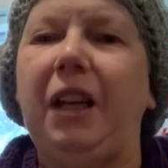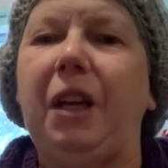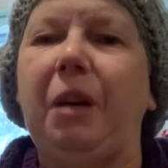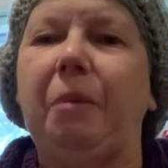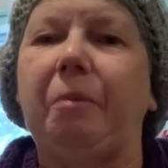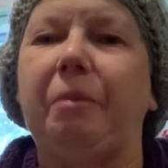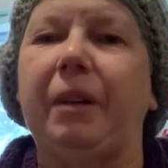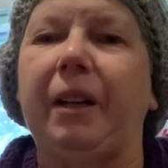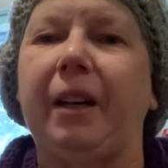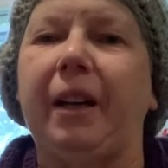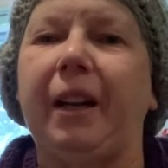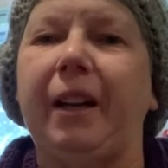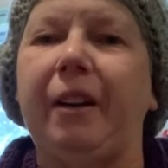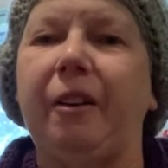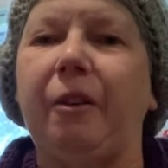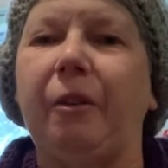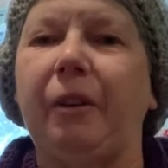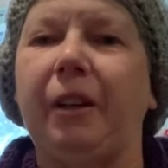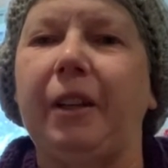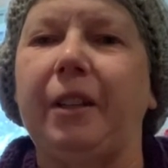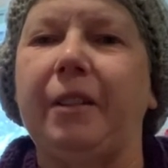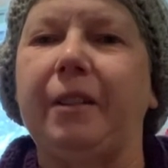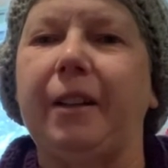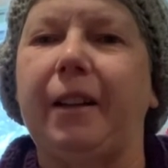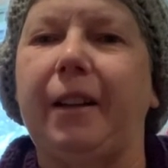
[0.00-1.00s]
But I
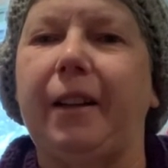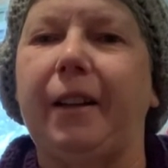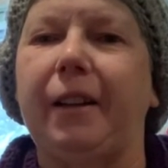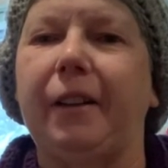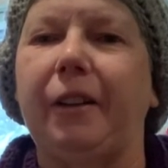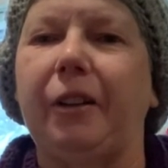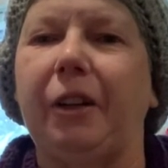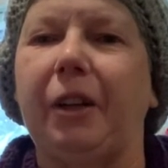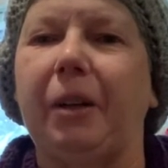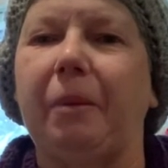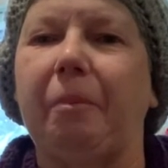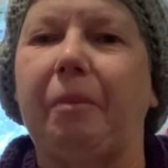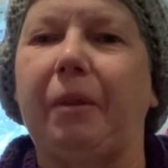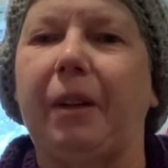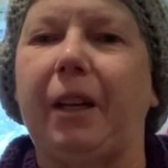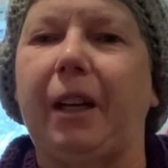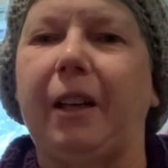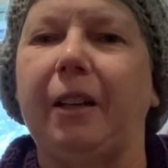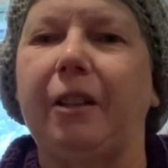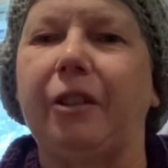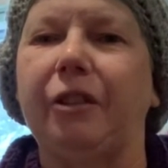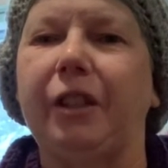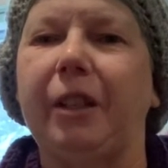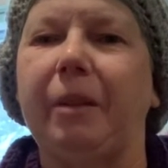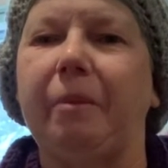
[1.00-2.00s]
noticed on her
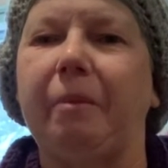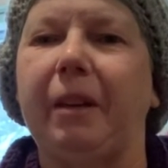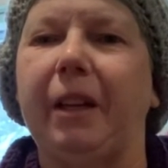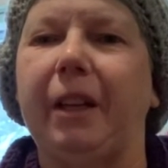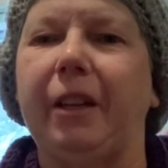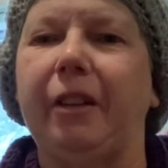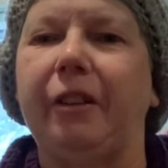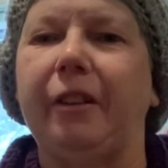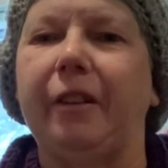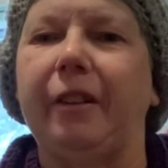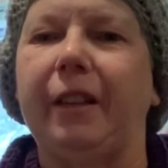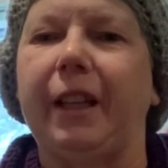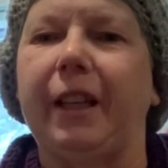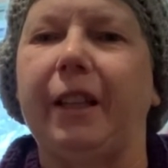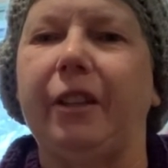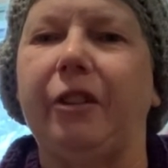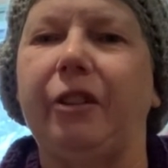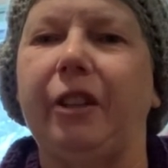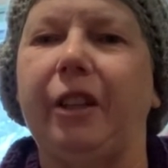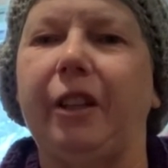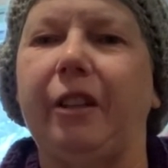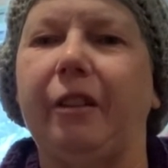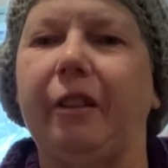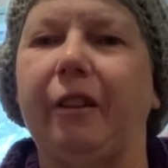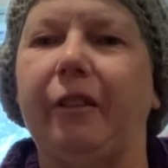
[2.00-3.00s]
blog she mentioned that
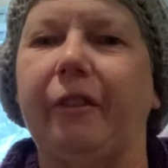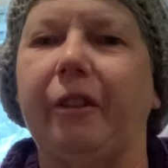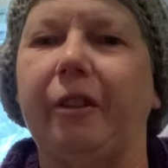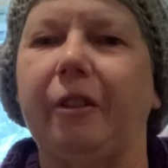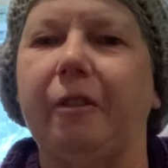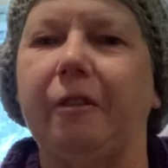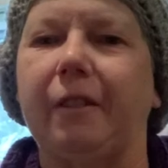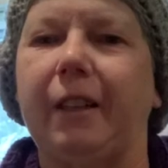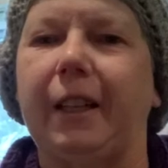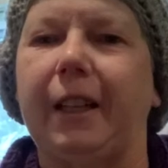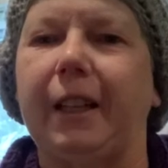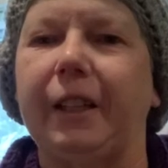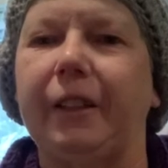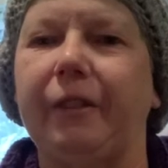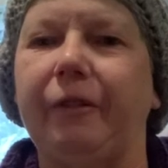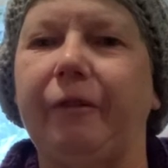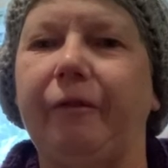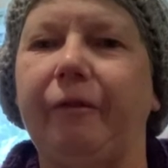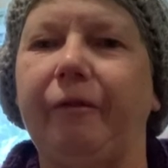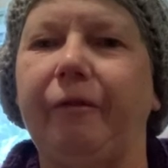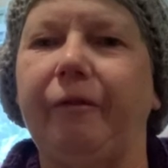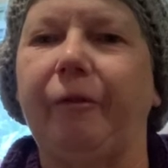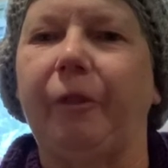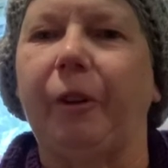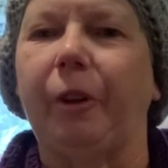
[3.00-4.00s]
she took those last
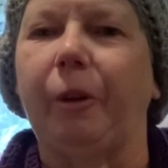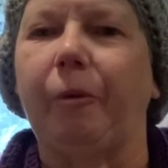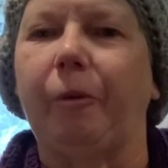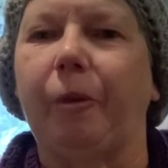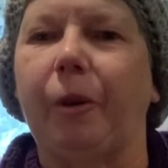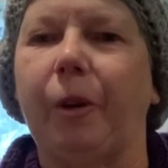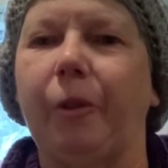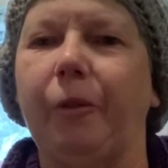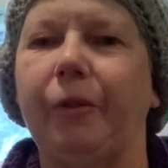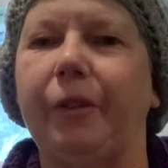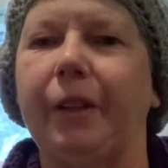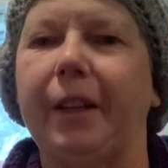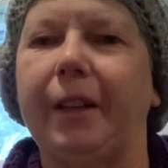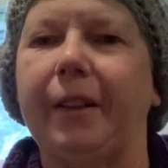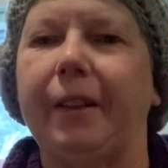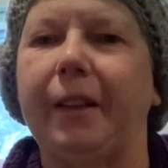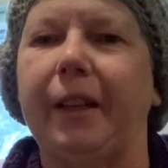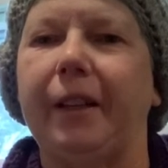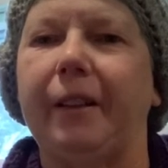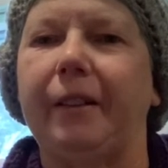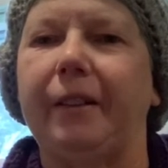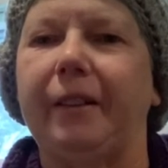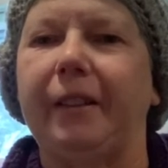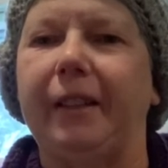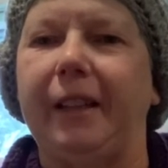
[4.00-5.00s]
4 rows and the
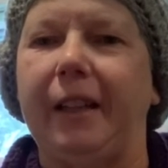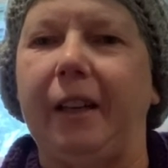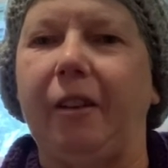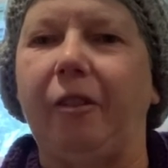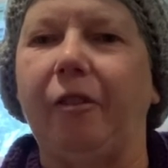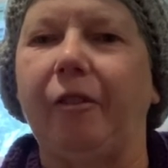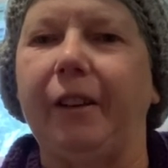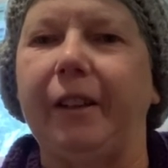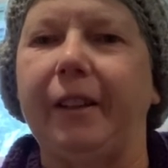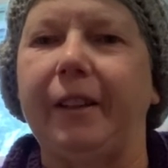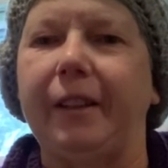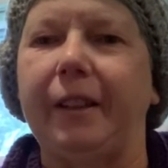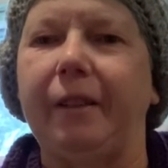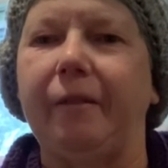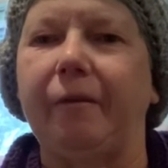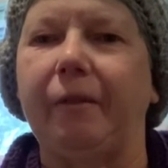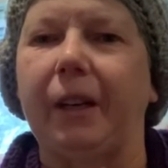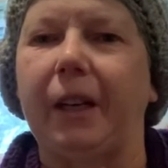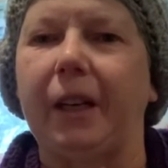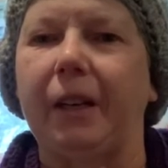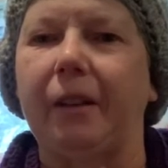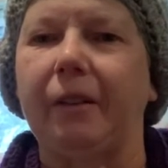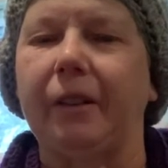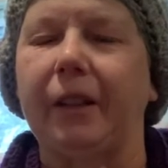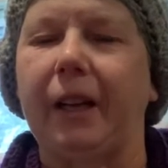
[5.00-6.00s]
decreasing
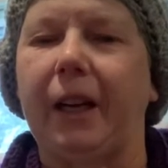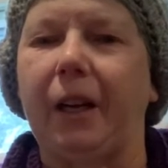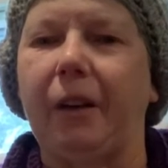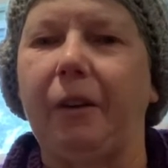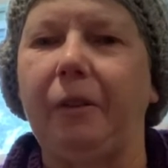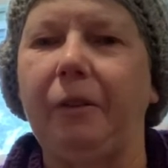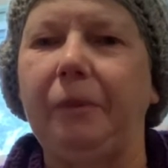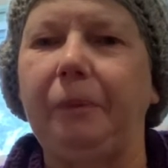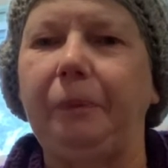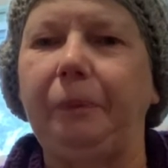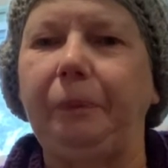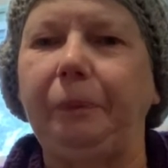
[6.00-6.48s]
rounds out